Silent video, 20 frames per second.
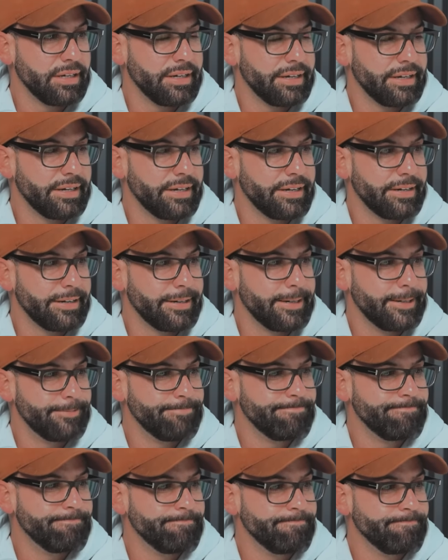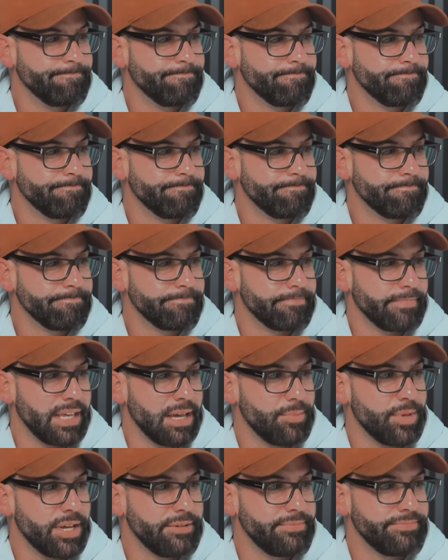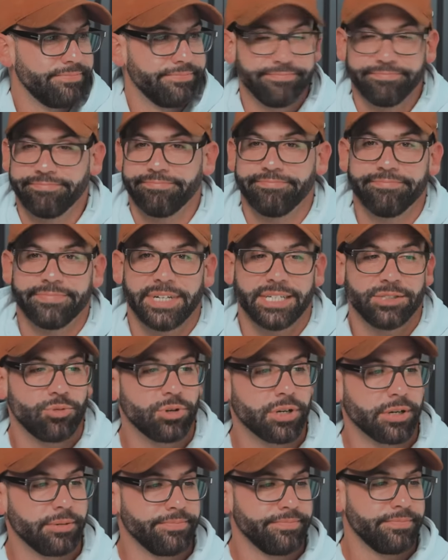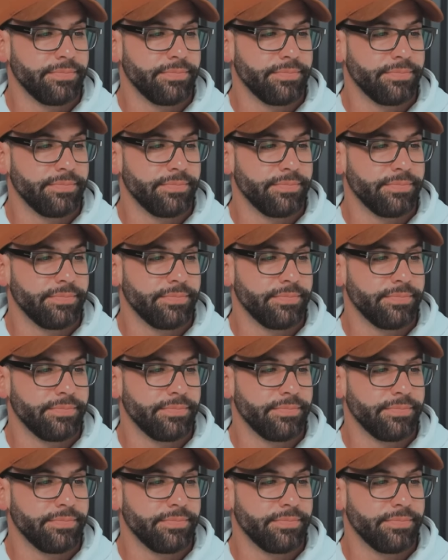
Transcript: Yeah, man. Nice work.